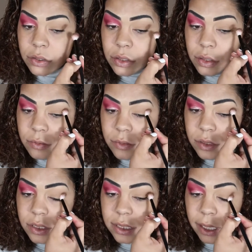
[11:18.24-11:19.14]
So I'm
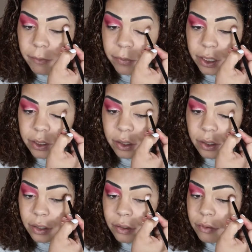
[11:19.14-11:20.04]
stamping it
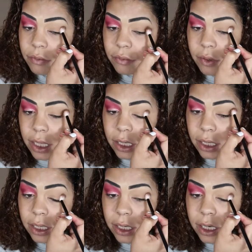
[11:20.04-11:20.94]
on right
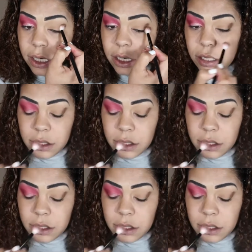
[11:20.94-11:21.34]
here.